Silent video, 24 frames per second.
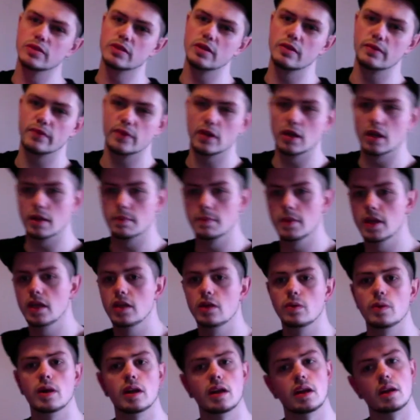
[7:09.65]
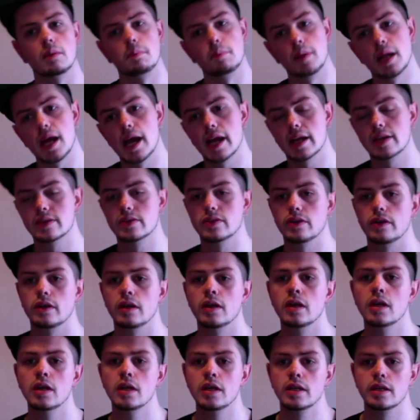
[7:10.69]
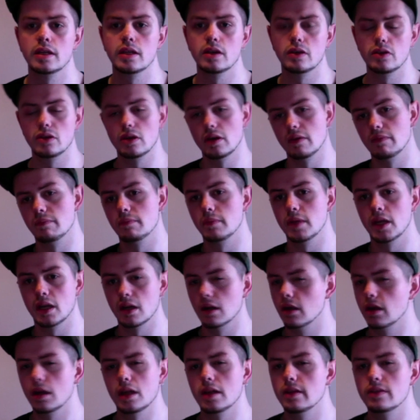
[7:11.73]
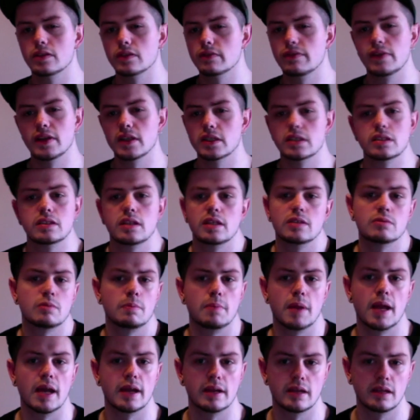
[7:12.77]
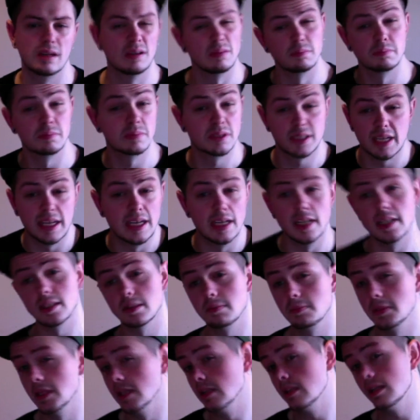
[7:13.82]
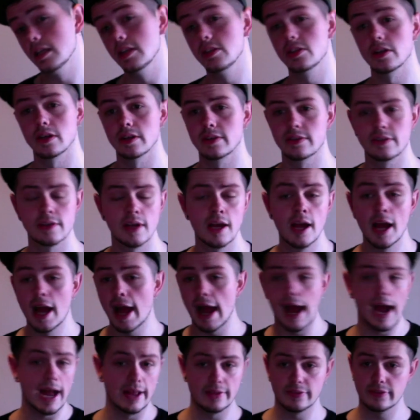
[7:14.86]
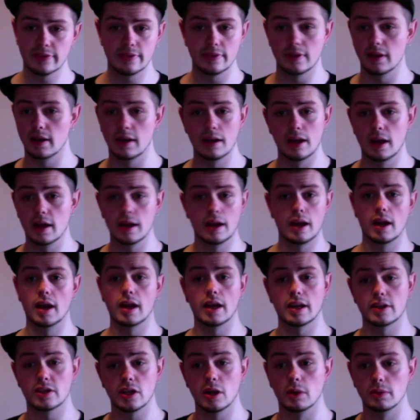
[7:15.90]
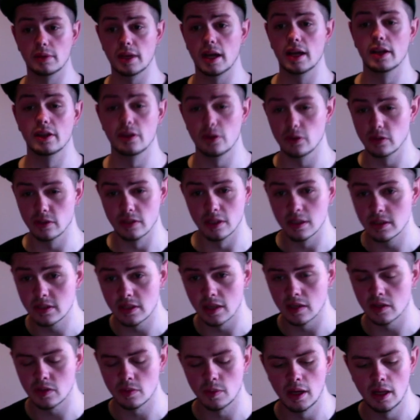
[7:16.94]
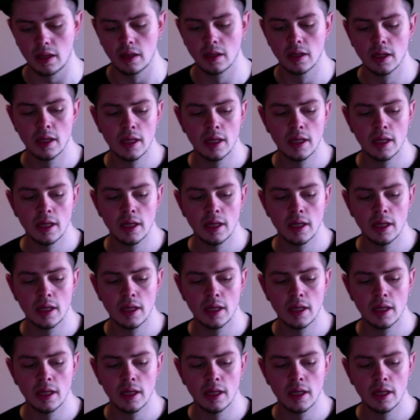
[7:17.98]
So if you're like me and you wear a lot of blacks, or, you know, it just finishes nice with black, you know, skinnies, be it t-shirts, hats. I actually go with that in the orange. It sits well.